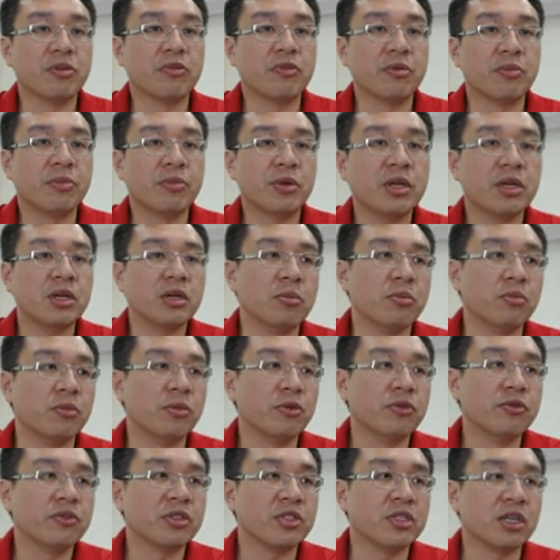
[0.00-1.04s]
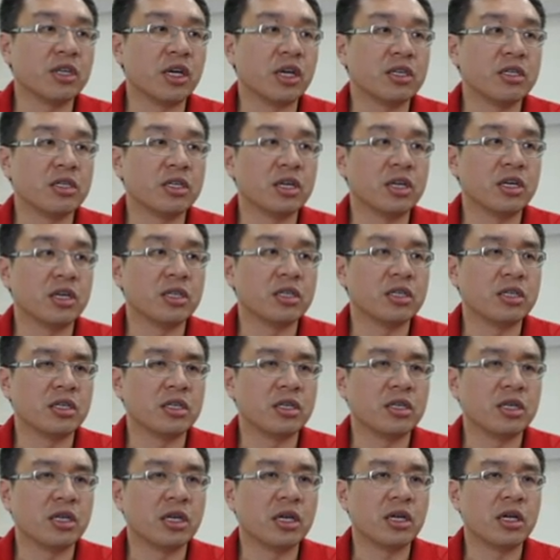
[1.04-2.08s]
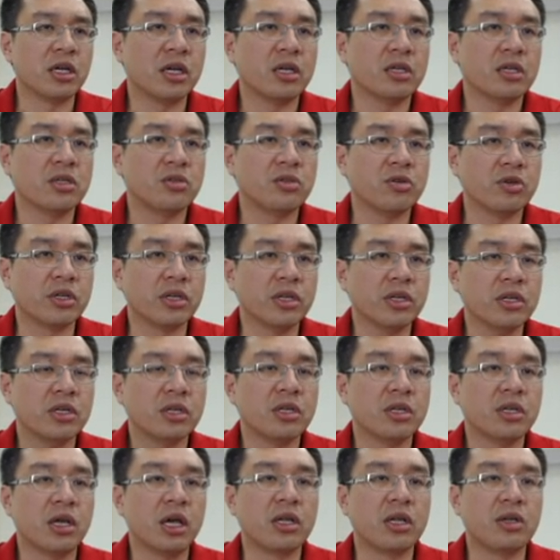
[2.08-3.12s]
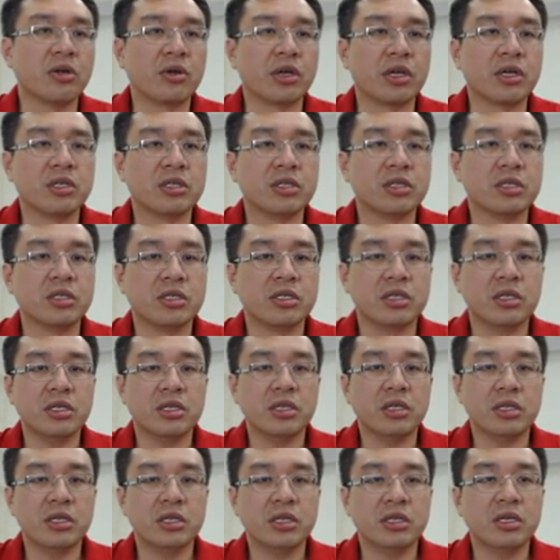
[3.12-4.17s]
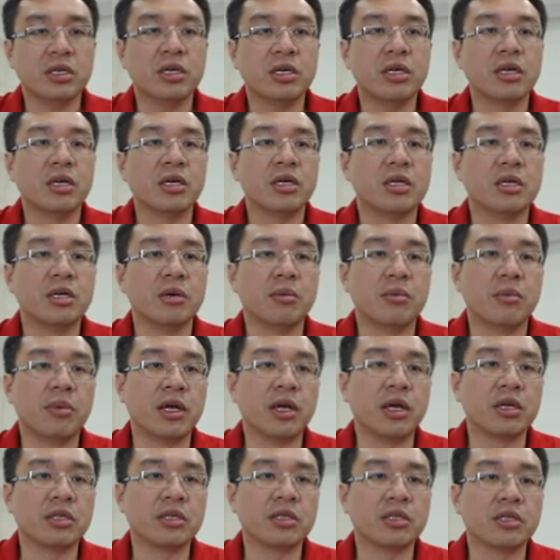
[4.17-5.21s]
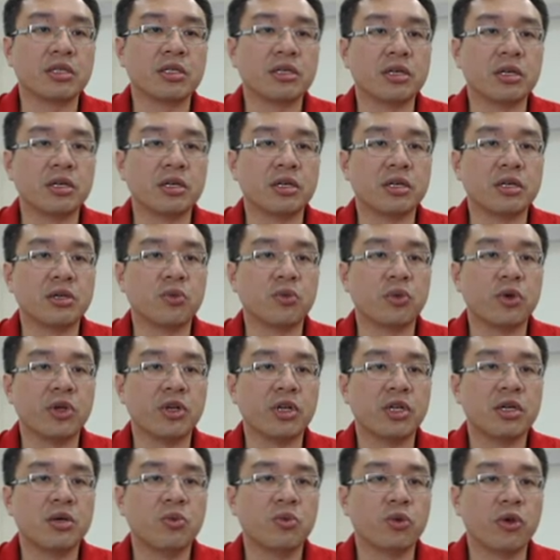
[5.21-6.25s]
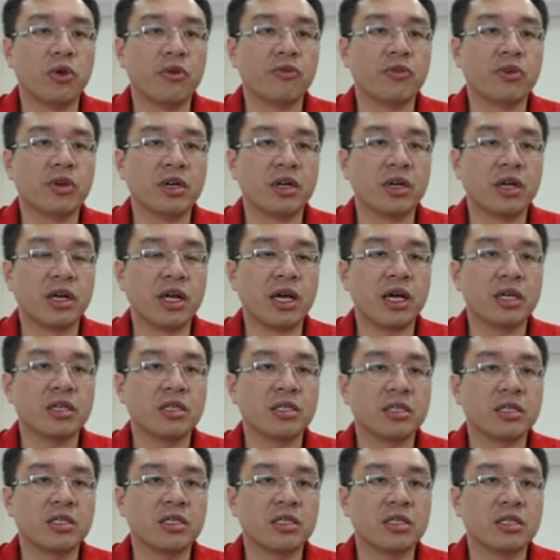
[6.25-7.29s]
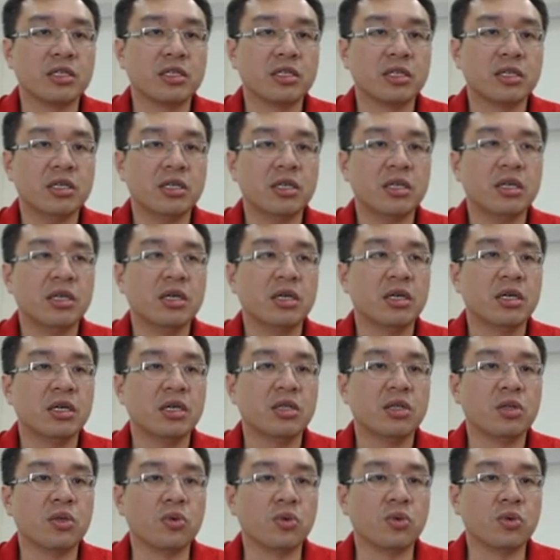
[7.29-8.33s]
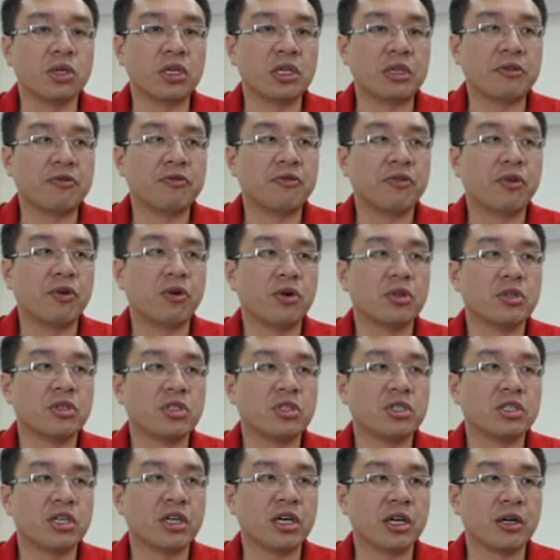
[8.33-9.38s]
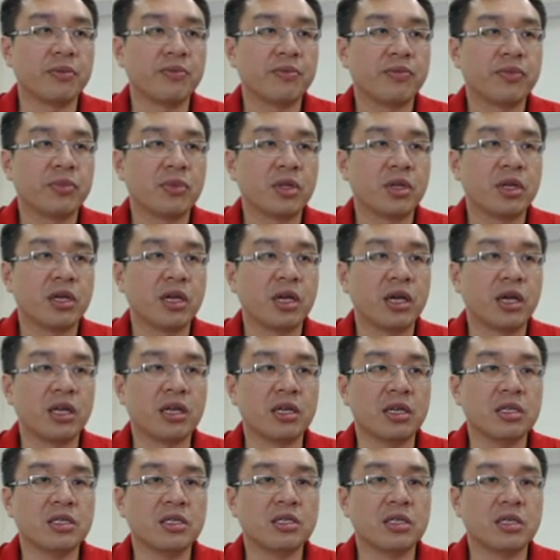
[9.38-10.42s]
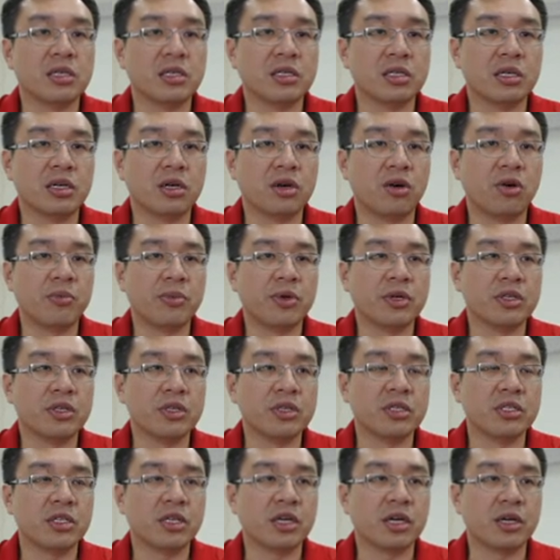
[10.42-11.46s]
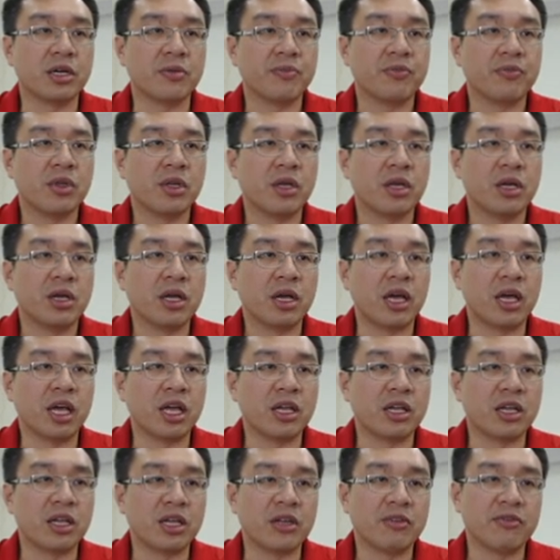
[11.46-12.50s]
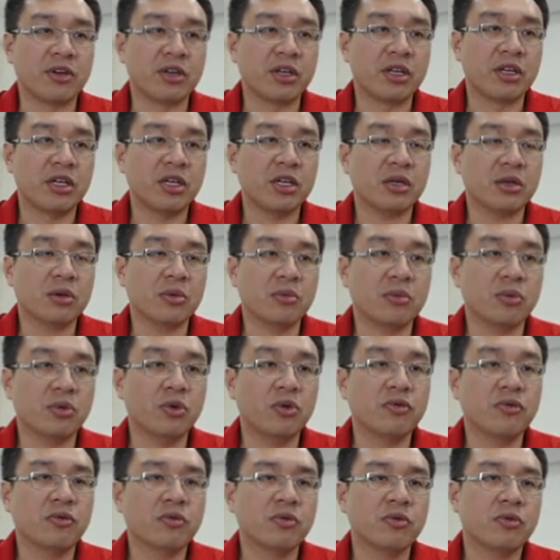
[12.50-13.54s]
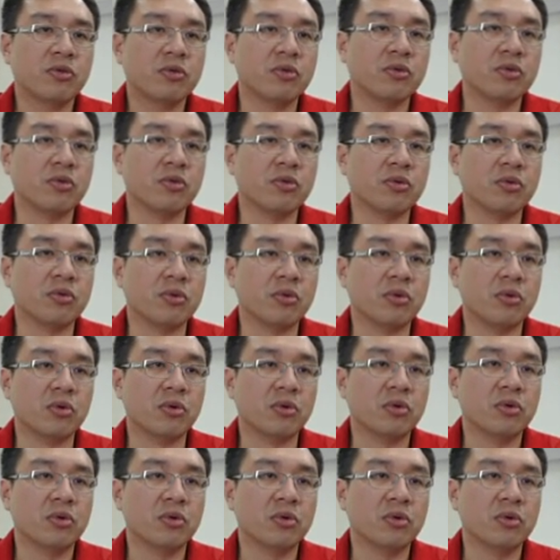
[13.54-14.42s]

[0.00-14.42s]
if you make a move such as a3, and you can see here the black is clearly winning with a knight c to e4 check, and this is an open check. And if the king move to